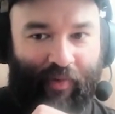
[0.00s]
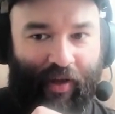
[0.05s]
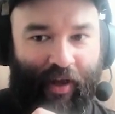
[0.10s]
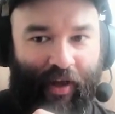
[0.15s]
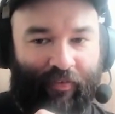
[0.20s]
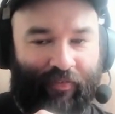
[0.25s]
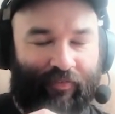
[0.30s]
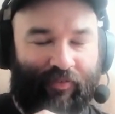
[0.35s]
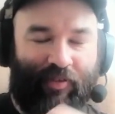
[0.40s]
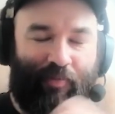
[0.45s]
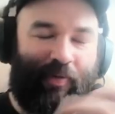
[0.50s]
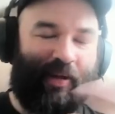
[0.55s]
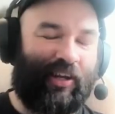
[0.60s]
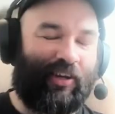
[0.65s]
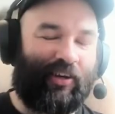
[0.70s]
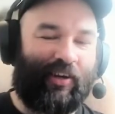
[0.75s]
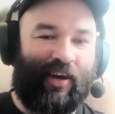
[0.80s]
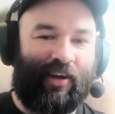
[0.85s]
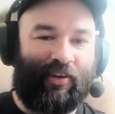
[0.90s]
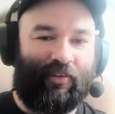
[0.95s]
if
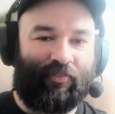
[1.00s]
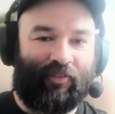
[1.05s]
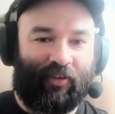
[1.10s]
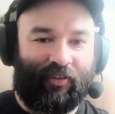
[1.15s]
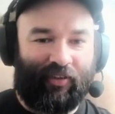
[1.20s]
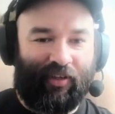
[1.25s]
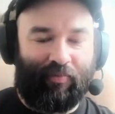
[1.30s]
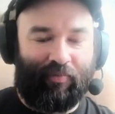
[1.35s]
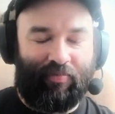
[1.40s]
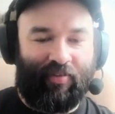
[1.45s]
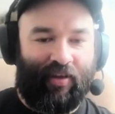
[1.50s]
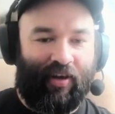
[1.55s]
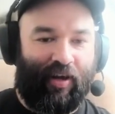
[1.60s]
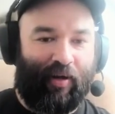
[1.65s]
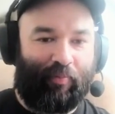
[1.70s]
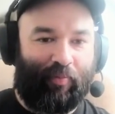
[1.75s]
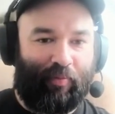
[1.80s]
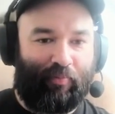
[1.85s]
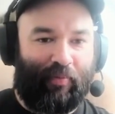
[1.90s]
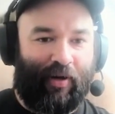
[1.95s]
depending on how you've got GIMP set
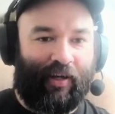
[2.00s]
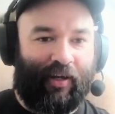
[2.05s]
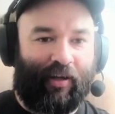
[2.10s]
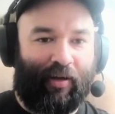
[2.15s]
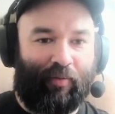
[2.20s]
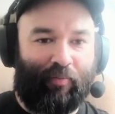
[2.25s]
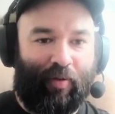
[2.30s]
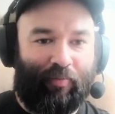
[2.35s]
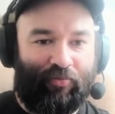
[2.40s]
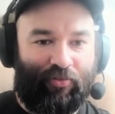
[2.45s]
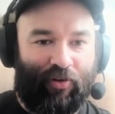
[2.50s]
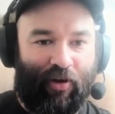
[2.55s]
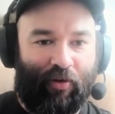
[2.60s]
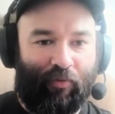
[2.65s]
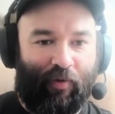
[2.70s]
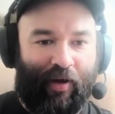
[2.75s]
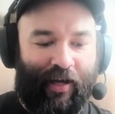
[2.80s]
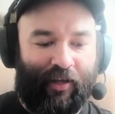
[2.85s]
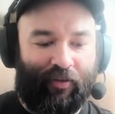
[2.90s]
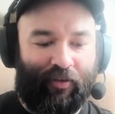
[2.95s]
up, it might come up straight
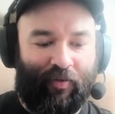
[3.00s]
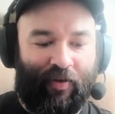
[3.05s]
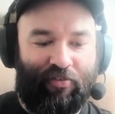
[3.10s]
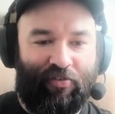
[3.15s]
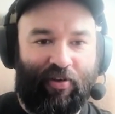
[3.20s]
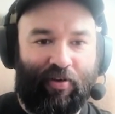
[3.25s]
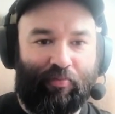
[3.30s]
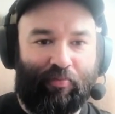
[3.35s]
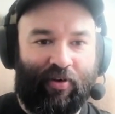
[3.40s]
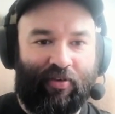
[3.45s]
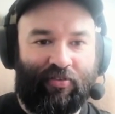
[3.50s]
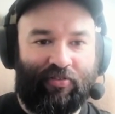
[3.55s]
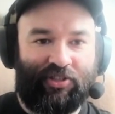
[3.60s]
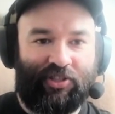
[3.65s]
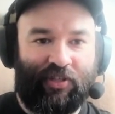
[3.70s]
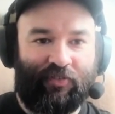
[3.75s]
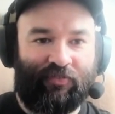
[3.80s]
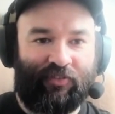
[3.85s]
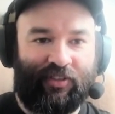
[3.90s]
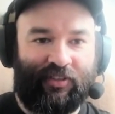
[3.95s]
away. Otherwise, you can press
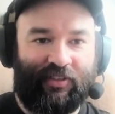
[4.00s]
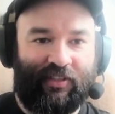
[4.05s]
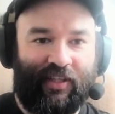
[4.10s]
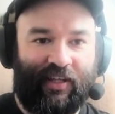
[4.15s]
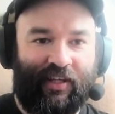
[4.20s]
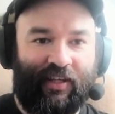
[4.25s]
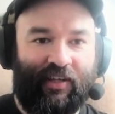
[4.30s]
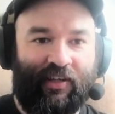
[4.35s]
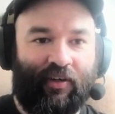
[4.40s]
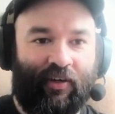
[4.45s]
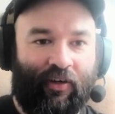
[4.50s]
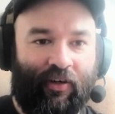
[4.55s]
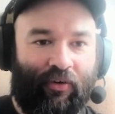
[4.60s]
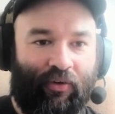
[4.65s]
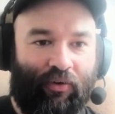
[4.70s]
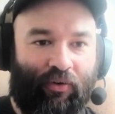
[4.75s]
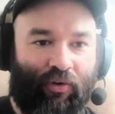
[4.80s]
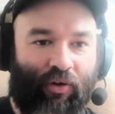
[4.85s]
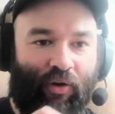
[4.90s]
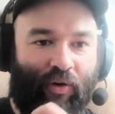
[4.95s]
Shift T
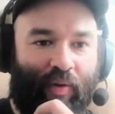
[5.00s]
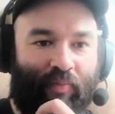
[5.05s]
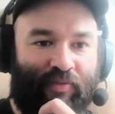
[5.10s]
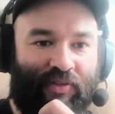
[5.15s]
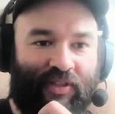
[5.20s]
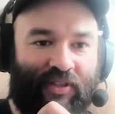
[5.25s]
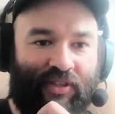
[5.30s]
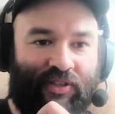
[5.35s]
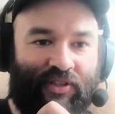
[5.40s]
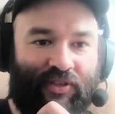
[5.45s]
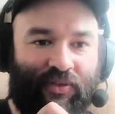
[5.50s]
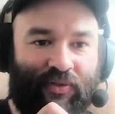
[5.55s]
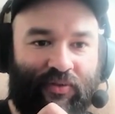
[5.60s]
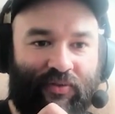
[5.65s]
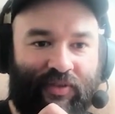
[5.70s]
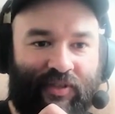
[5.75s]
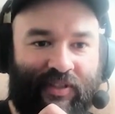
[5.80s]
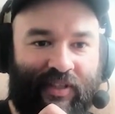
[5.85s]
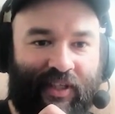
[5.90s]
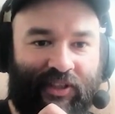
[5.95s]
or go up to the
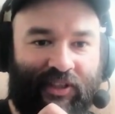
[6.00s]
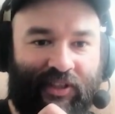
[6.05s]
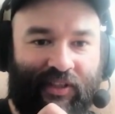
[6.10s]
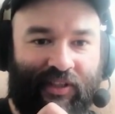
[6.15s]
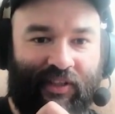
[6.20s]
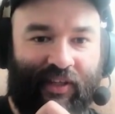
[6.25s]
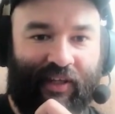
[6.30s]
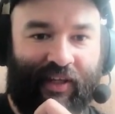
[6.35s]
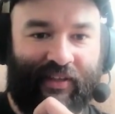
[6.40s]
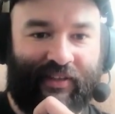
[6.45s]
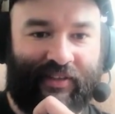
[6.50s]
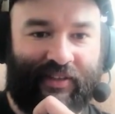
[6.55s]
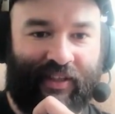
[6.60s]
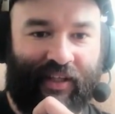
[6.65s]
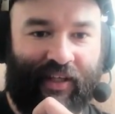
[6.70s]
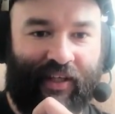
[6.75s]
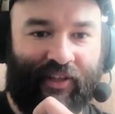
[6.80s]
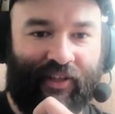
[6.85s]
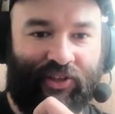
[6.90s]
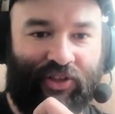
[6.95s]
tools section and
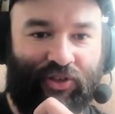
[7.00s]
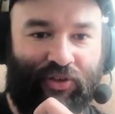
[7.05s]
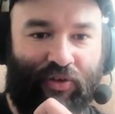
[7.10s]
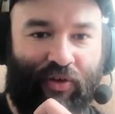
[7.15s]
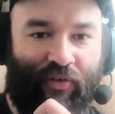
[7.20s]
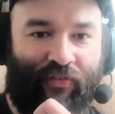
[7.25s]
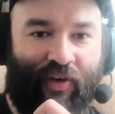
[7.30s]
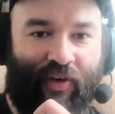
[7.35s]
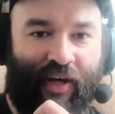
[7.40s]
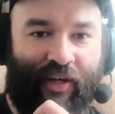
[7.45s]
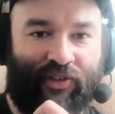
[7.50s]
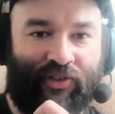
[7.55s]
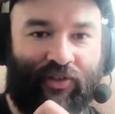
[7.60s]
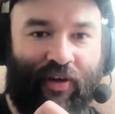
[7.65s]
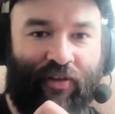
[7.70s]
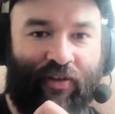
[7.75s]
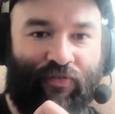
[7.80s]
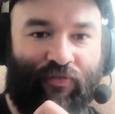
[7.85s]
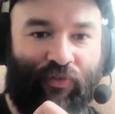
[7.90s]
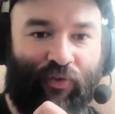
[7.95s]
select Unified
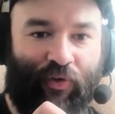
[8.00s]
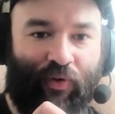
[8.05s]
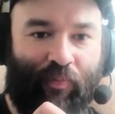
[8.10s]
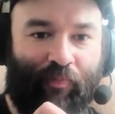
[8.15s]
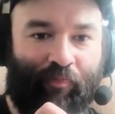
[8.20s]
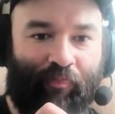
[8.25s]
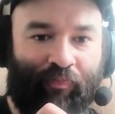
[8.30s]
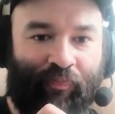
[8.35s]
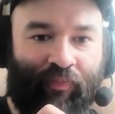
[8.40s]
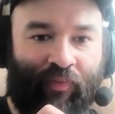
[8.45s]
Transform.